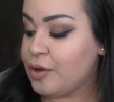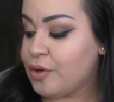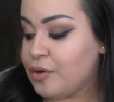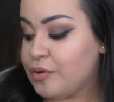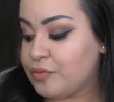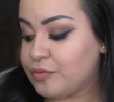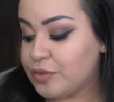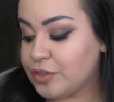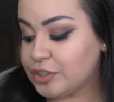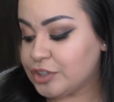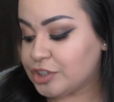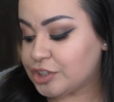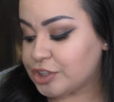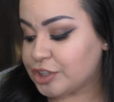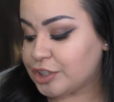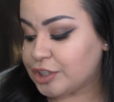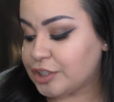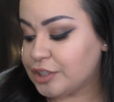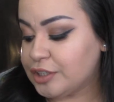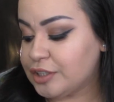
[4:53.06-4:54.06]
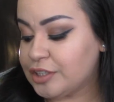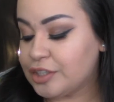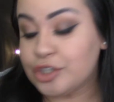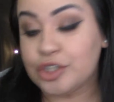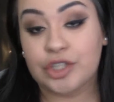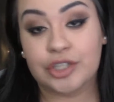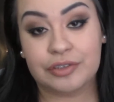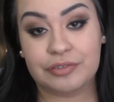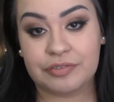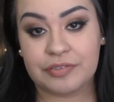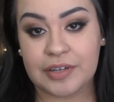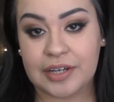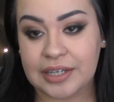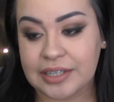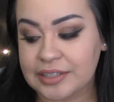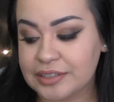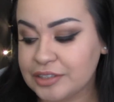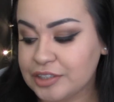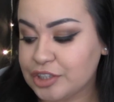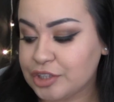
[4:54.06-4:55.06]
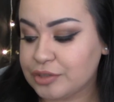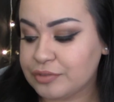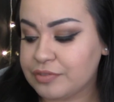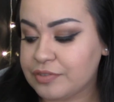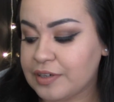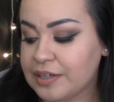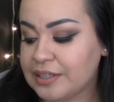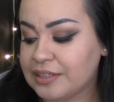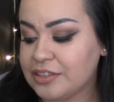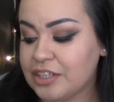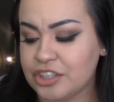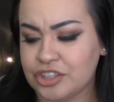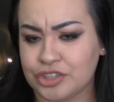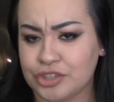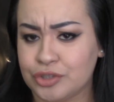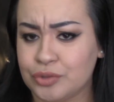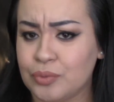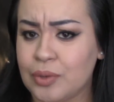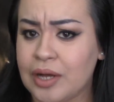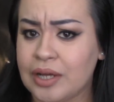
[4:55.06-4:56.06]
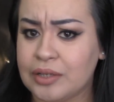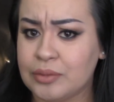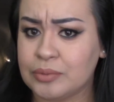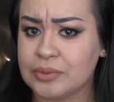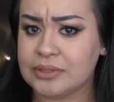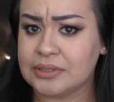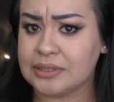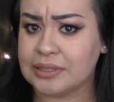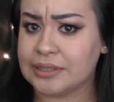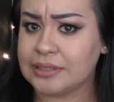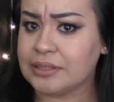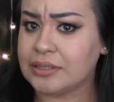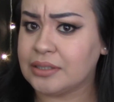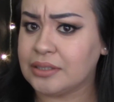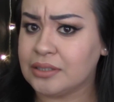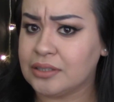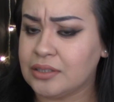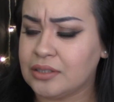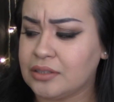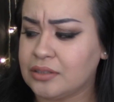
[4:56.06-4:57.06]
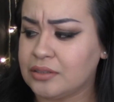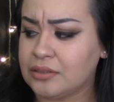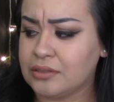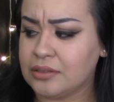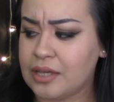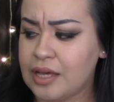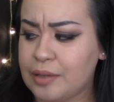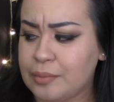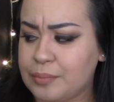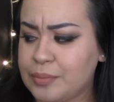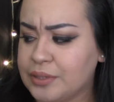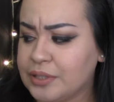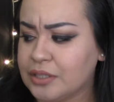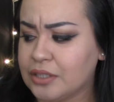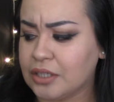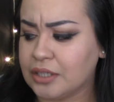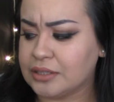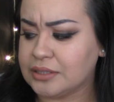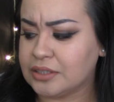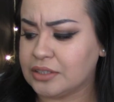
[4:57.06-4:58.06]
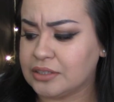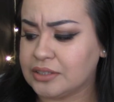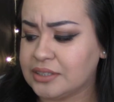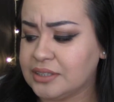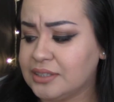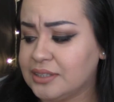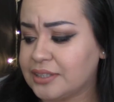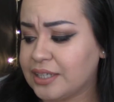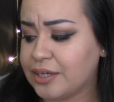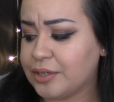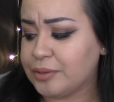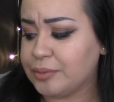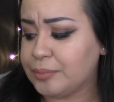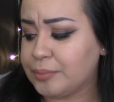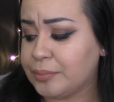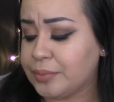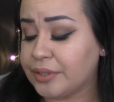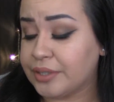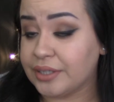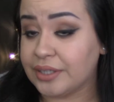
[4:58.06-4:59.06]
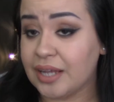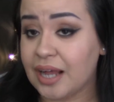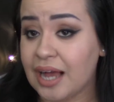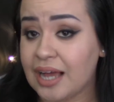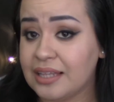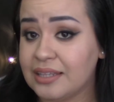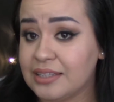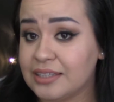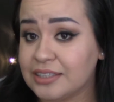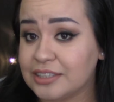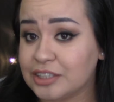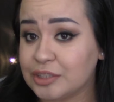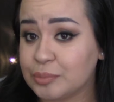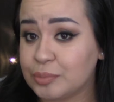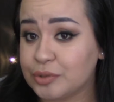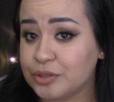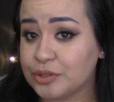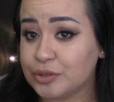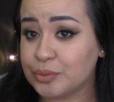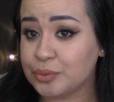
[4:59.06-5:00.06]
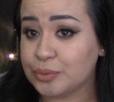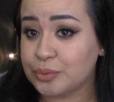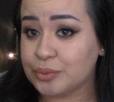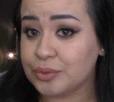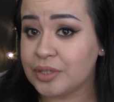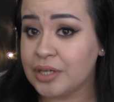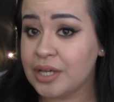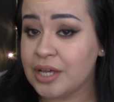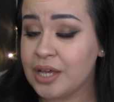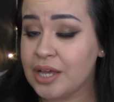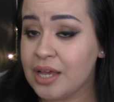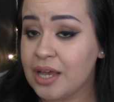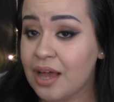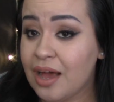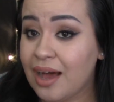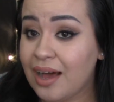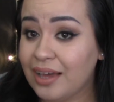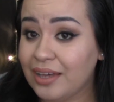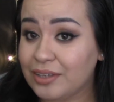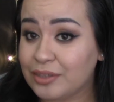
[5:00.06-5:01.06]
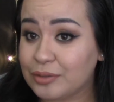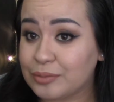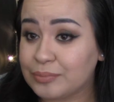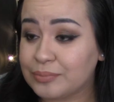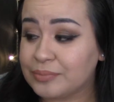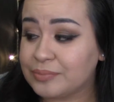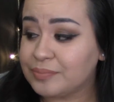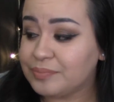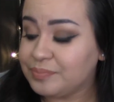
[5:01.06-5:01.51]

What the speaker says: For sure, good find, good find. Not sure why it was like at Big Lots on discount, but I think it's a pretty cool item.